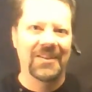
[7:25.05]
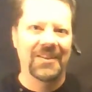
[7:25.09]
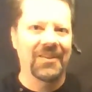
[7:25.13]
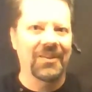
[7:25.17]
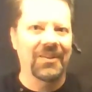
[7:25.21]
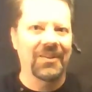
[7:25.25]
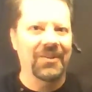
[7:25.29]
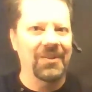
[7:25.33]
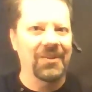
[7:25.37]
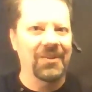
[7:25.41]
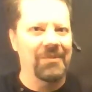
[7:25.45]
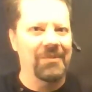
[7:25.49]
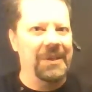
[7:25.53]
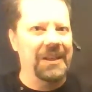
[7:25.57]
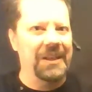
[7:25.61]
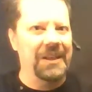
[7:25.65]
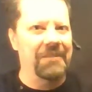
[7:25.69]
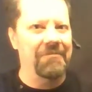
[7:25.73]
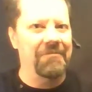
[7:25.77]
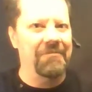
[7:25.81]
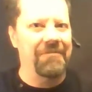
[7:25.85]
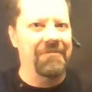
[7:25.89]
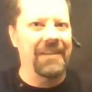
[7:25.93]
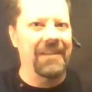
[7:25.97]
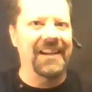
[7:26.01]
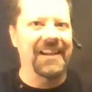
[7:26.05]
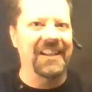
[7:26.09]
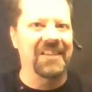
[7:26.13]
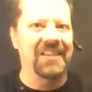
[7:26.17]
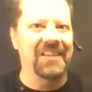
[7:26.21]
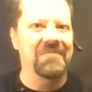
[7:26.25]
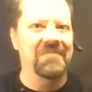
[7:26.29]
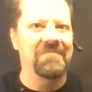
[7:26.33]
could be infinity.